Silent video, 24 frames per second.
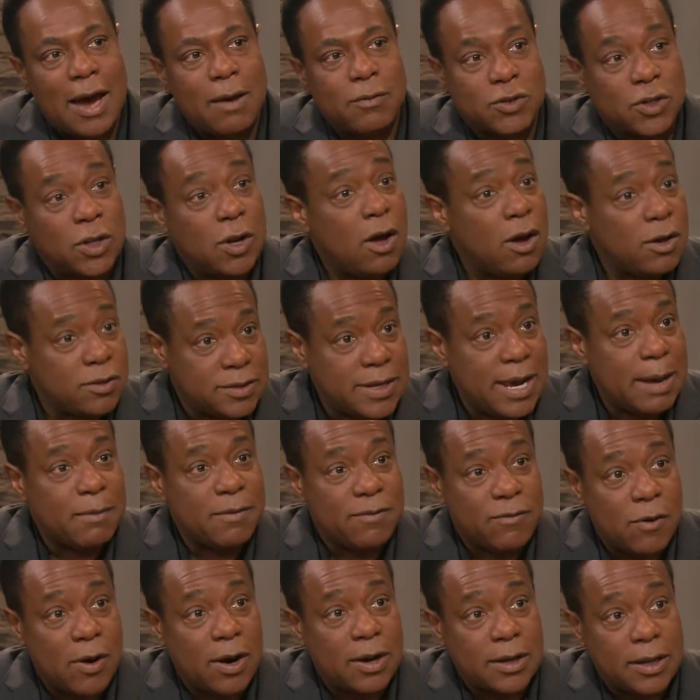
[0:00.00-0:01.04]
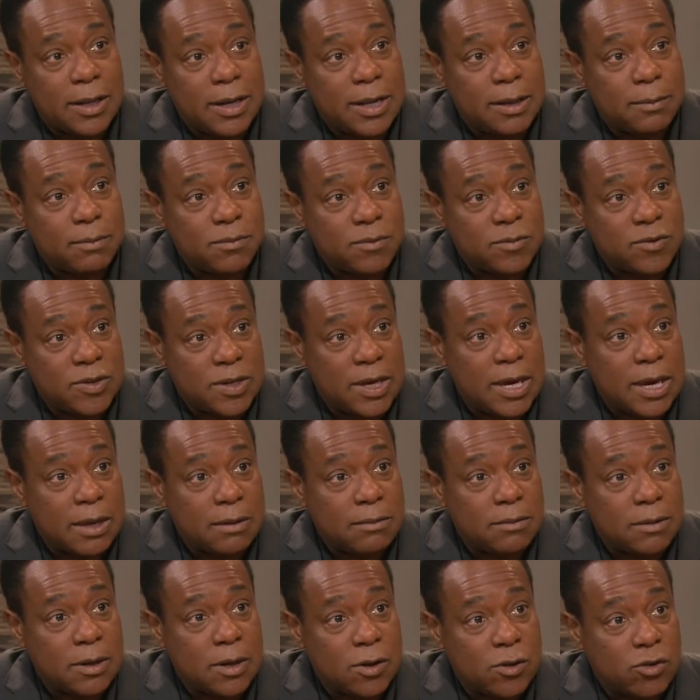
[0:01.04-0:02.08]
Uh, it was a long time before I let him see
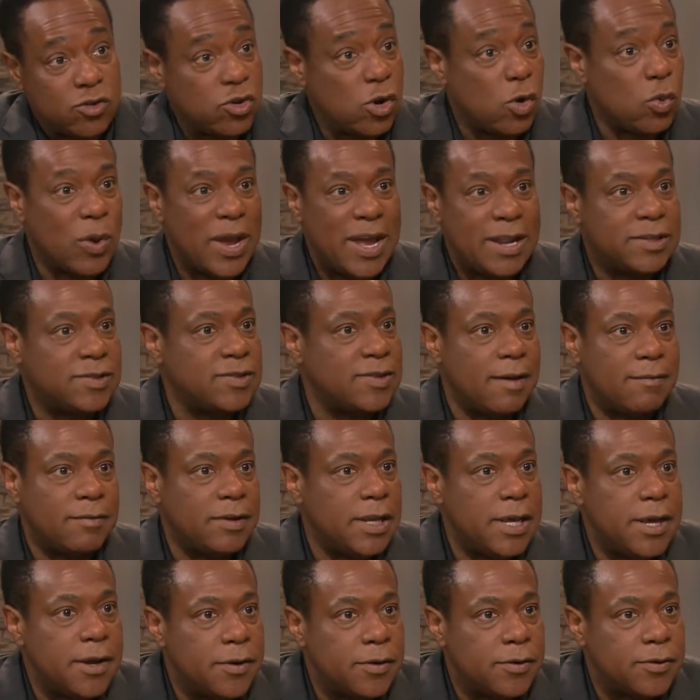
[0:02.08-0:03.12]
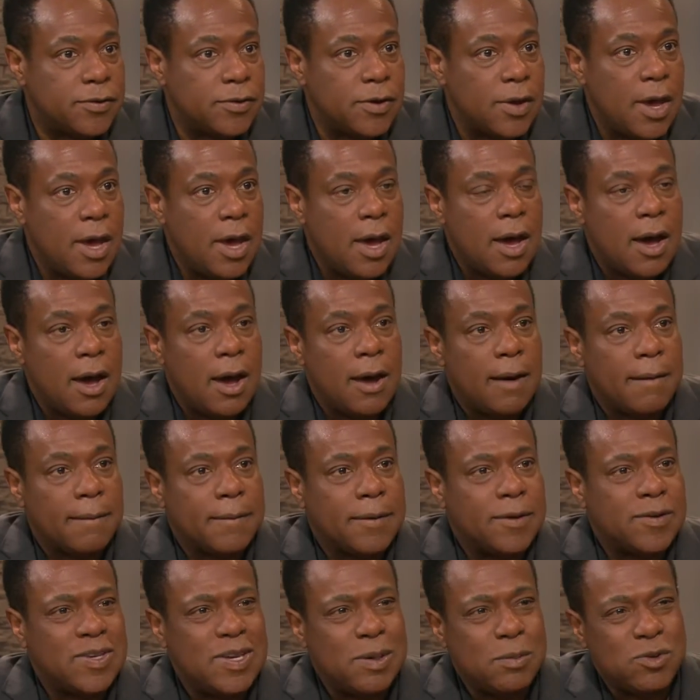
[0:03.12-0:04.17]
it. You know, the show ran seven years
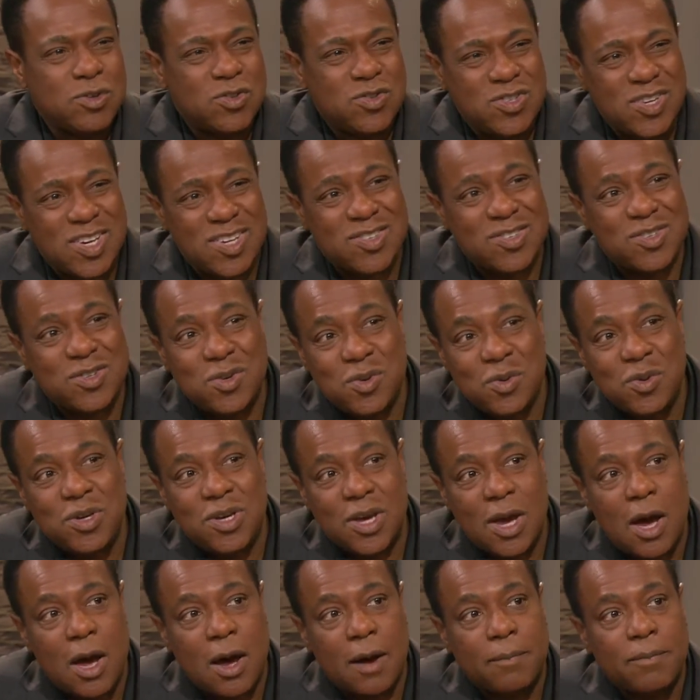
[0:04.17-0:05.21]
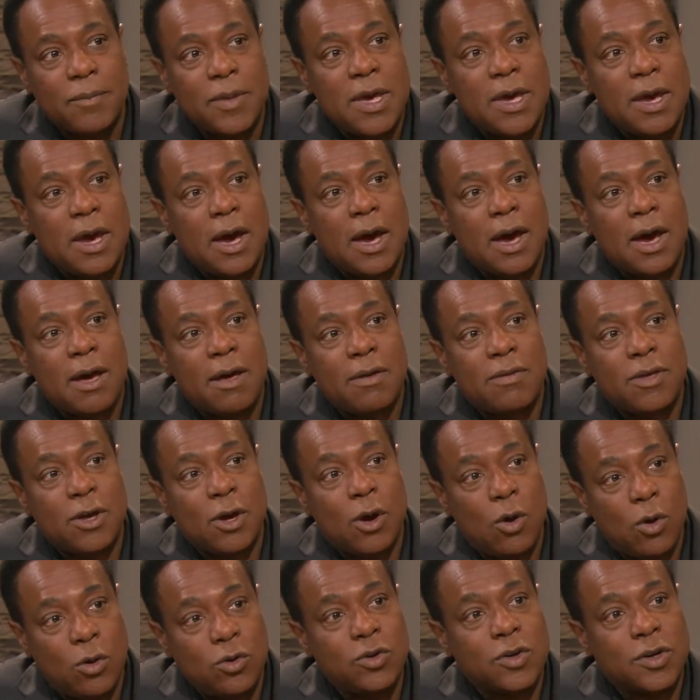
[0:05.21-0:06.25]
because uh, he was just too young. Uh, the
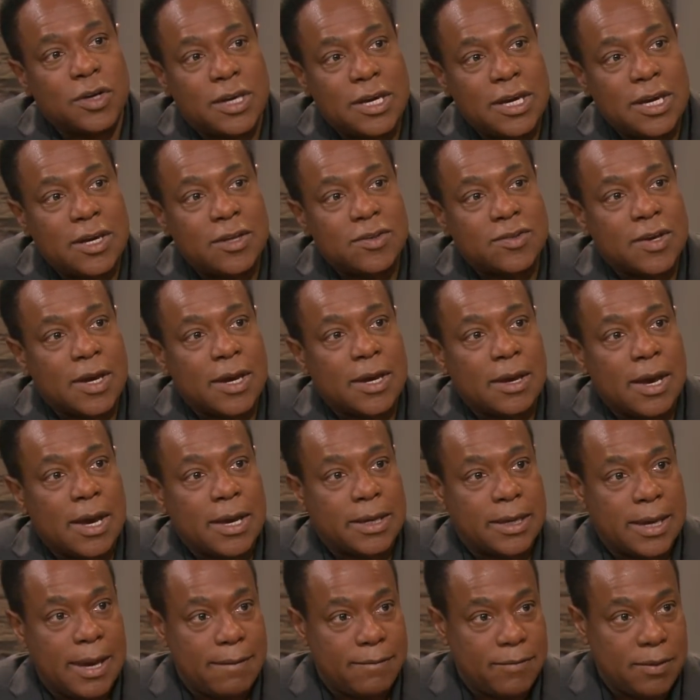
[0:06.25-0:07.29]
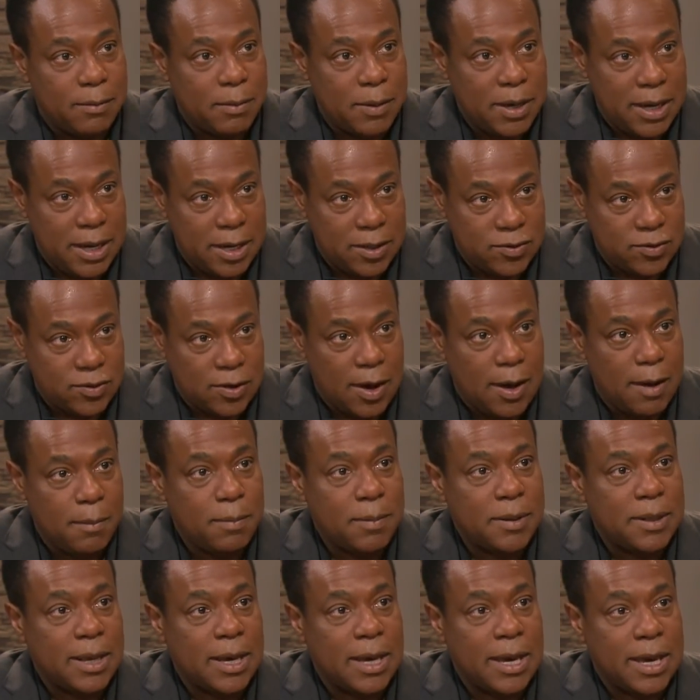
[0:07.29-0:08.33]
older kids, I, I, gave them a heads
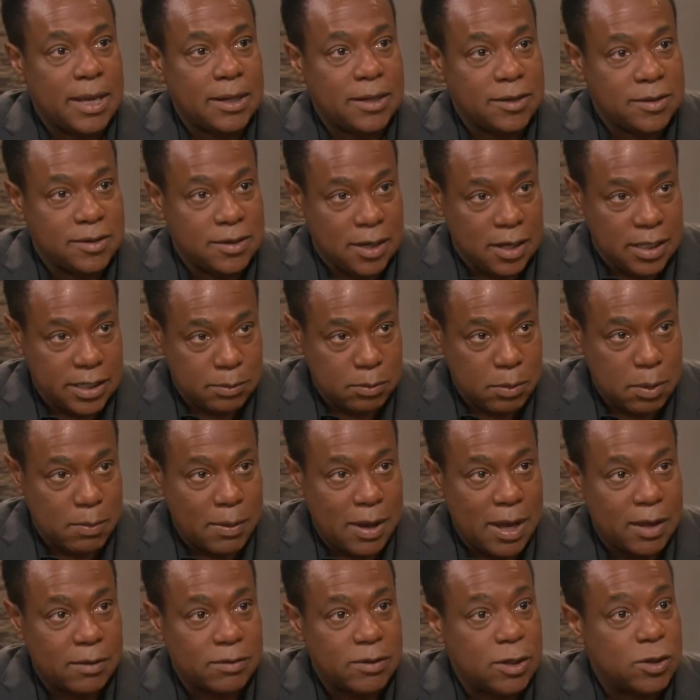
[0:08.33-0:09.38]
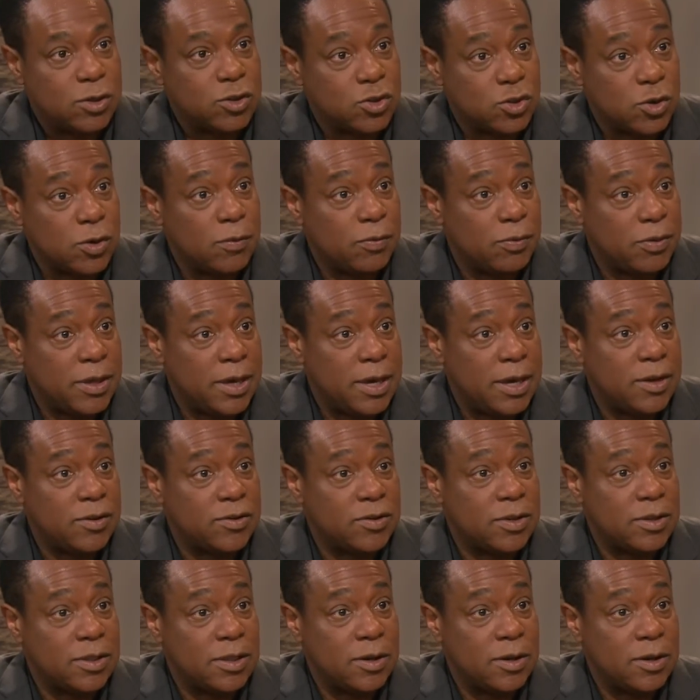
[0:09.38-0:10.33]
up, and I had to tell them about you know certain things.